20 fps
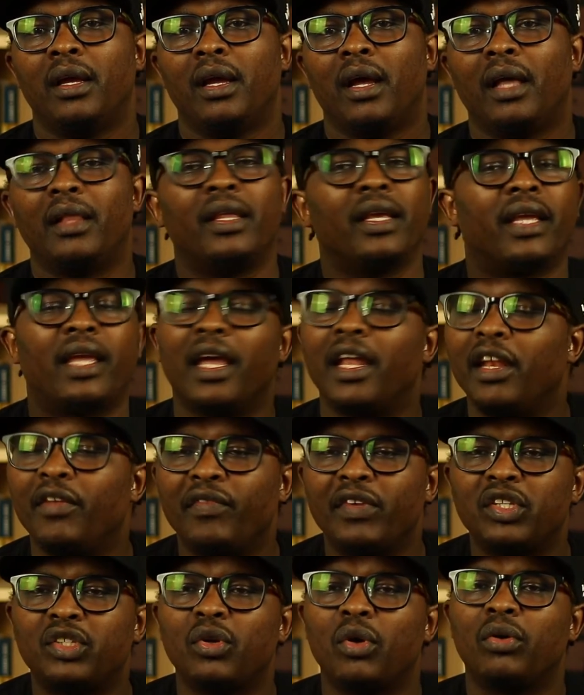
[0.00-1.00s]
And they can't
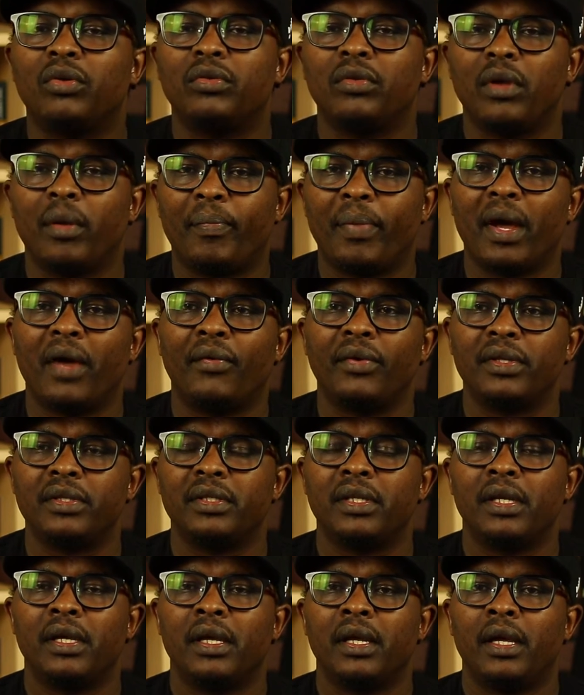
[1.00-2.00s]
even talk to their
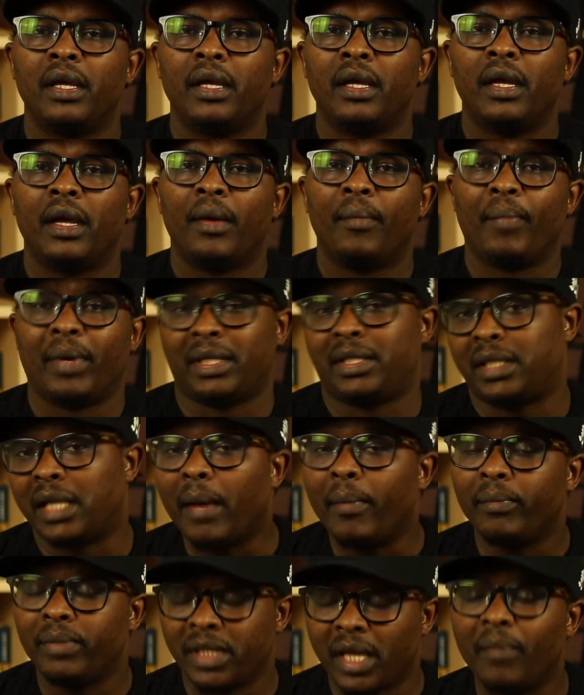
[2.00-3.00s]
parents. But
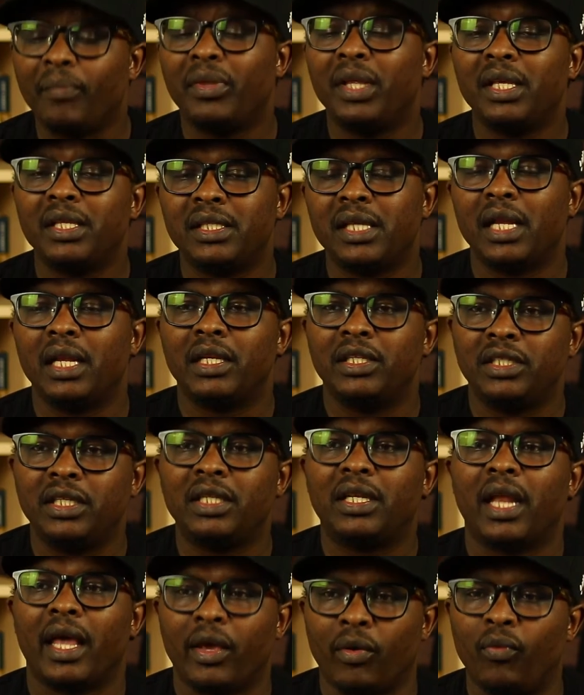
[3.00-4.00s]
some things are
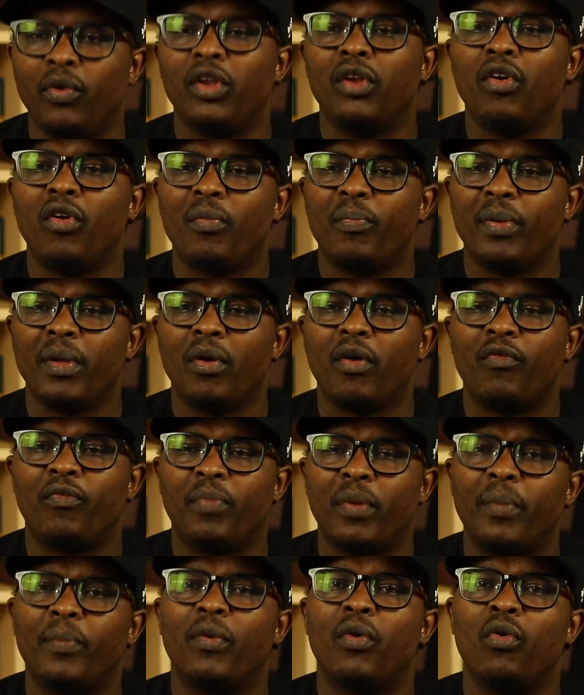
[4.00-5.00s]
legit. Like, we know of
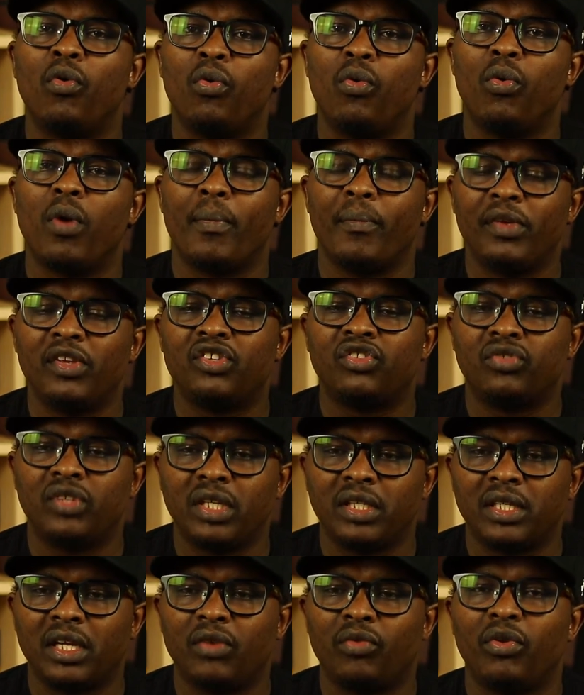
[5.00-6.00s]
people who are
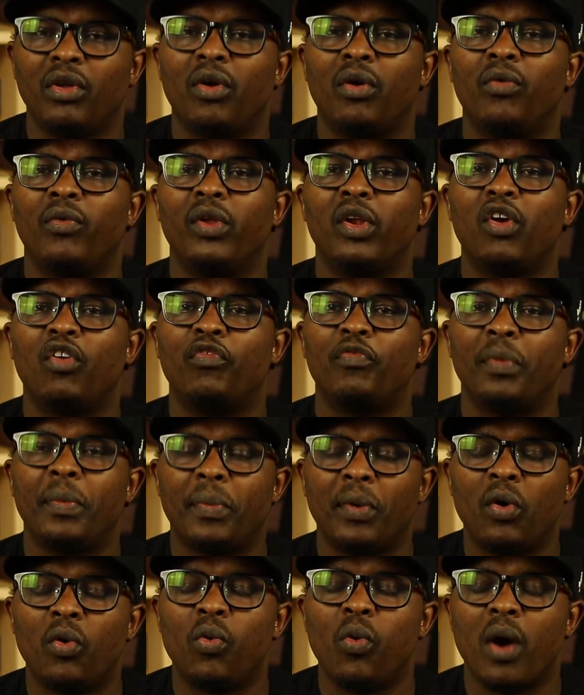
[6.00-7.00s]
mistreated. We know of
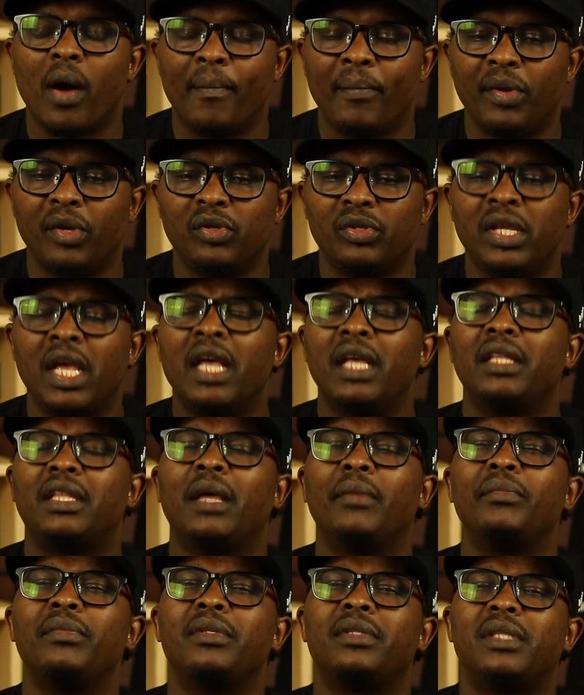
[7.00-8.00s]
people who are abused.
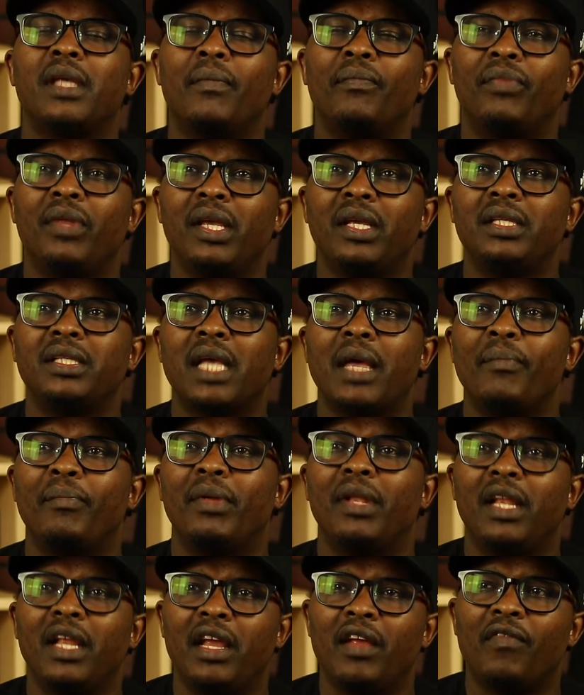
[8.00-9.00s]
Some things I
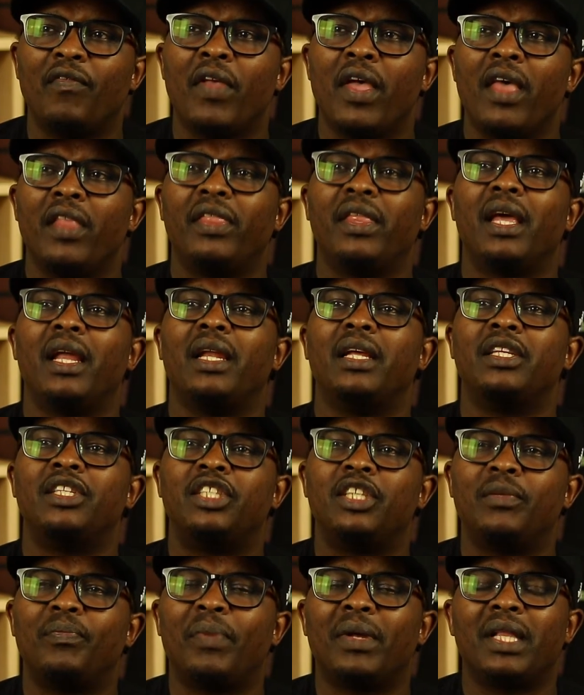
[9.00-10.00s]
believe they are
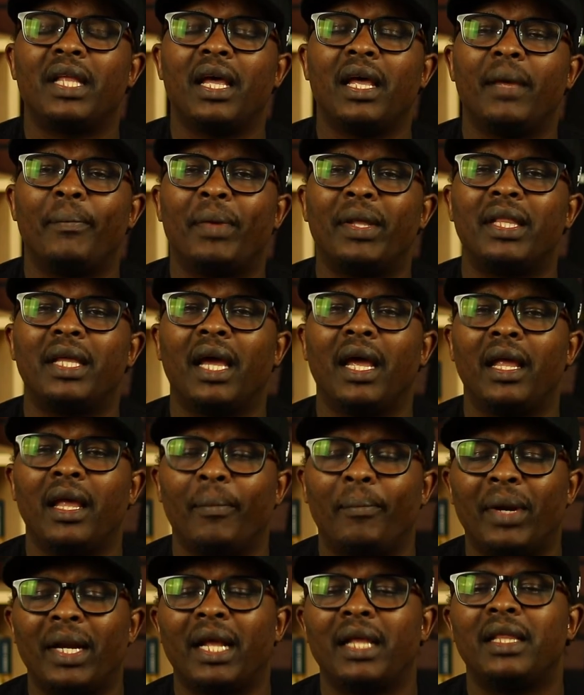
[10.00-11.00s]
legit. But at
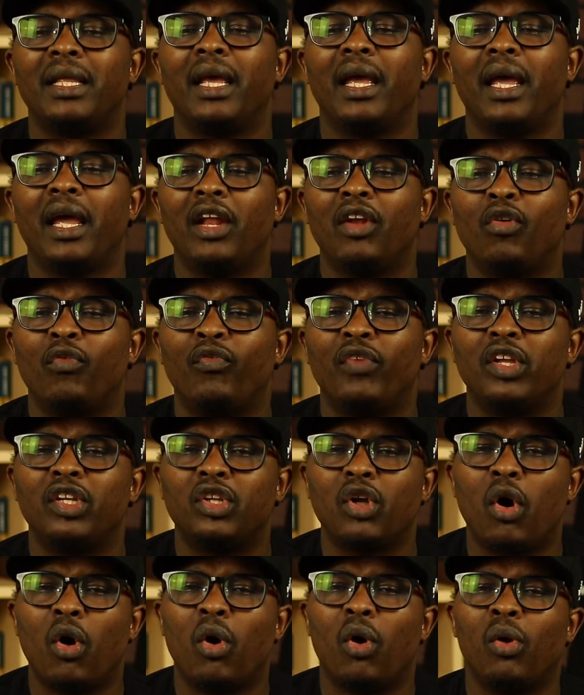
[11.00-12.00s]
the end of
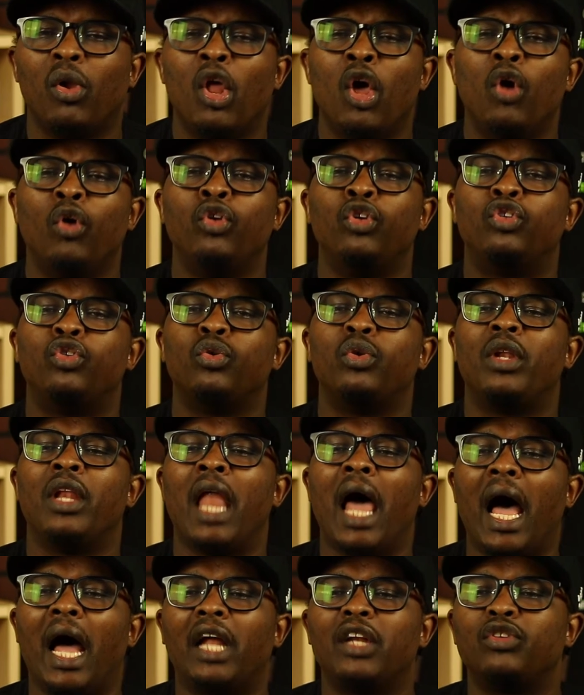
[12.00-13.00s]
it all, you should
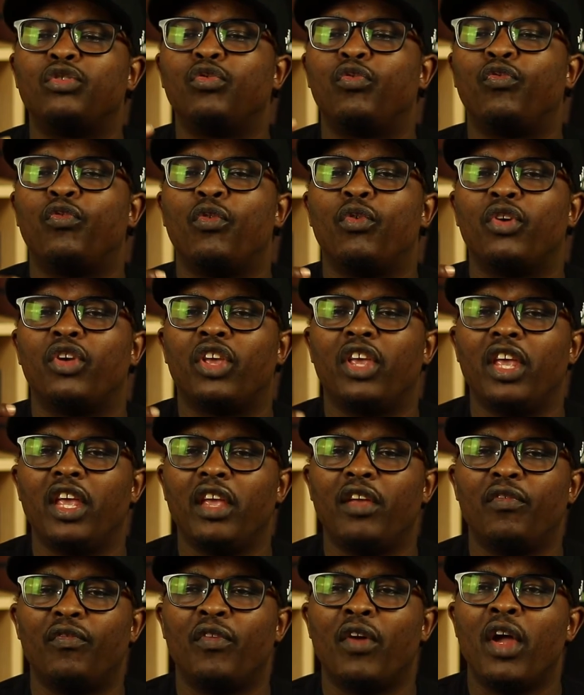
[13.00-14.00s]
learn to
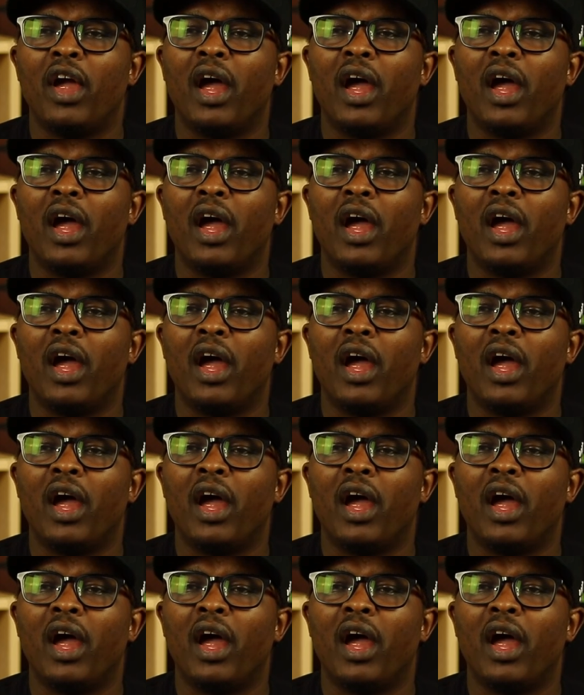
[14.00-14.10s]
forgive